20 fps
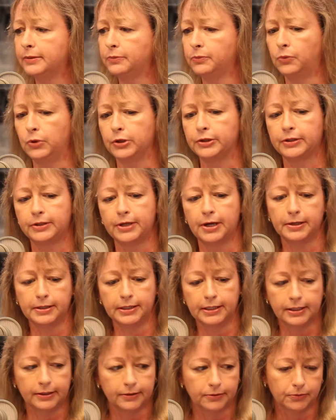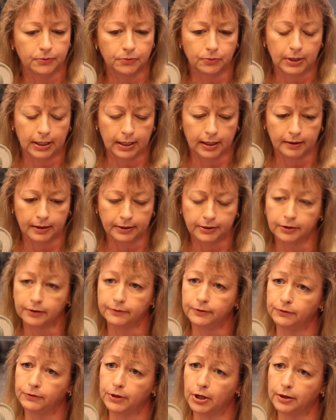is what's turned into uh, I don't
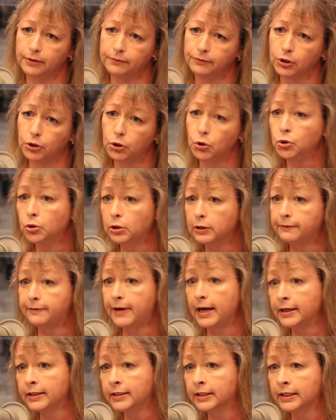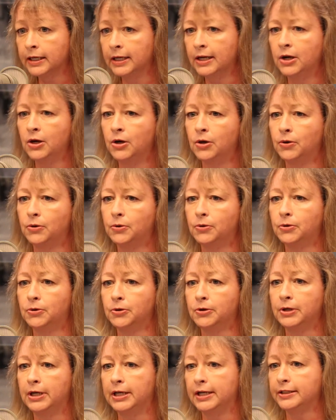know if you've heard of the Google effect
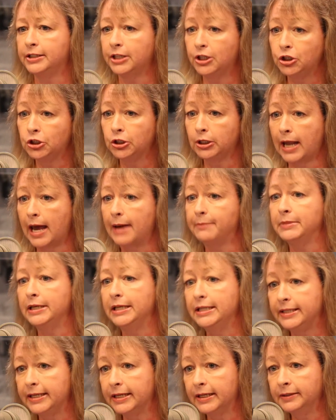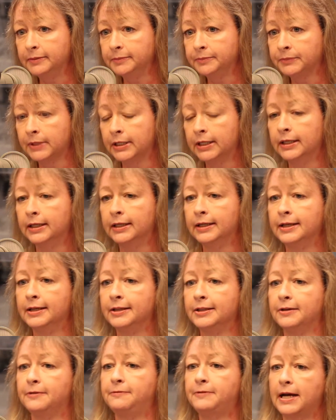or uh, digital amnesia,
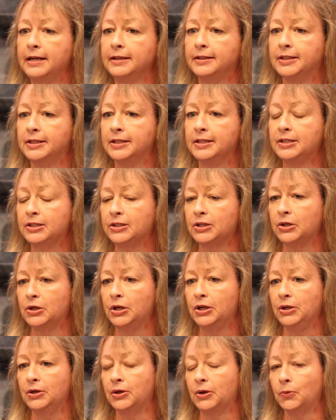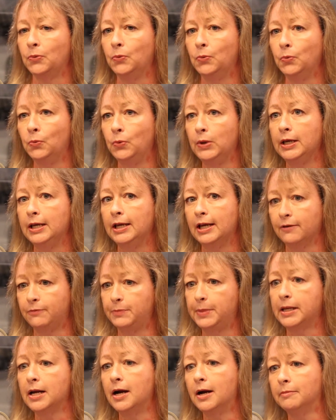the fact that you know we
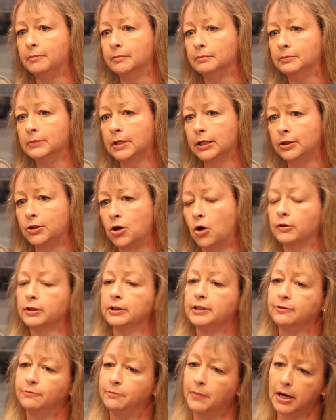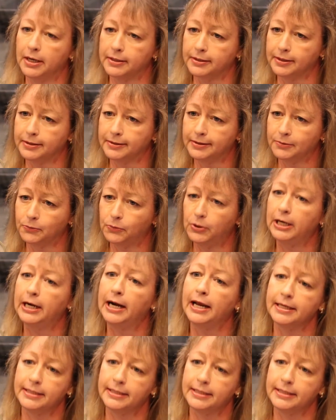have become cognitive misers. We're